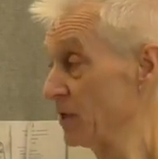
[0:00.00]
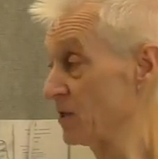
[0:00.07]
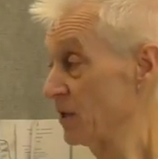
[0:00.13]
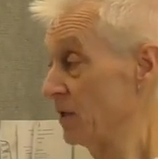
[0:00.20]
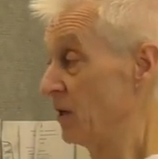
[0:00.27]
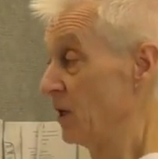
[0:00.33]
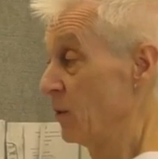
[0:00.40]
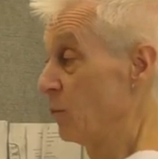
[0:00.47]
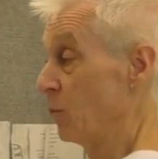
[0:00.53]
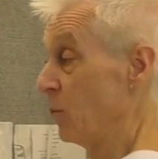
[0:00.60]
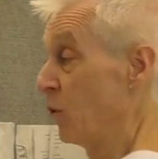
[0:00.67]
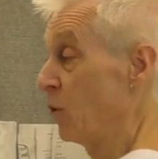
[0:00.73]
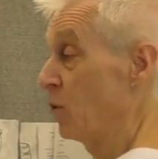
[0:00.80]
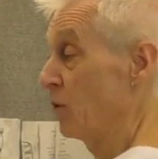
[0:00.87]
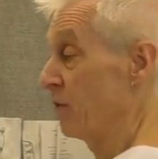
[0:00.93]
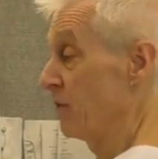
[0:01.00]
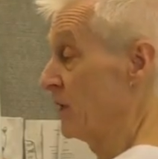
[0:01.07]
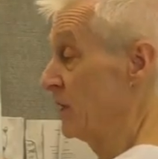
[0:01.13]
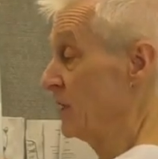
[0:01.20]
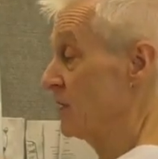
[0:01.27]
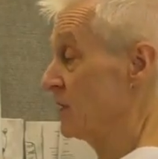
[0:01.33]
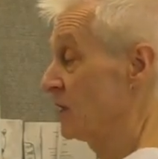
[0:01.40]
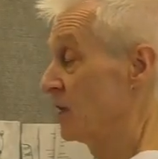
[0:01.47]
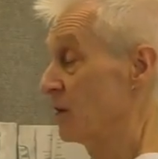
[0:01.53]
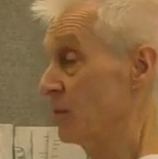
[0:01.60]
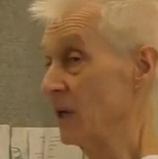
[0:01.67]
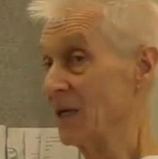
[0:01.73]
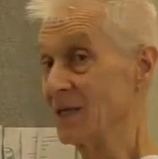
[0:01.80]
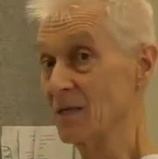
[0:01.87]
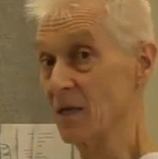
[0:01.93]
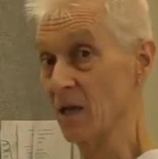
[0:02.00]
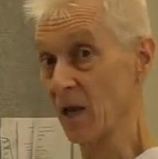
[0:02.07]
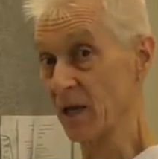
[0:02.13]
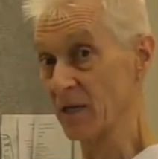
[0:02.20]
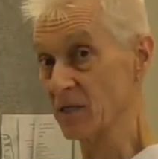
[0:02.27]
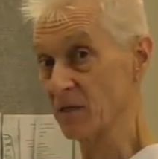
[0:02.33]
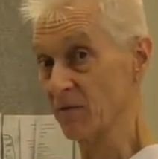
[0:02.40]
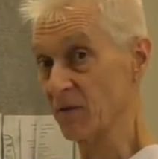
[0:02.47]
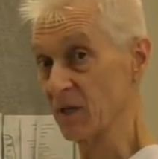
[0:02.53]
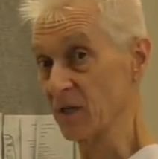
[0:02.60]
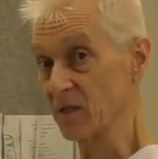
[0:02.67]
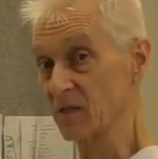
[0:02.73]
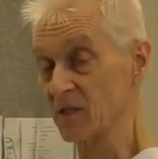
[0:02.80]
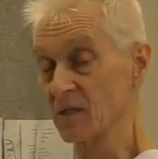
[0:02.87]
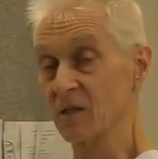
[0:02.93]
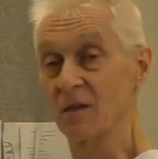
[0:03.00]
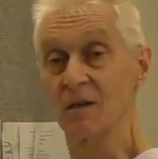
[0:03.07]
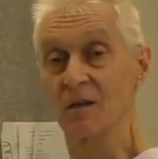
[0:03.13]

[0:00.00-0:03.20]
So more of this means less of this.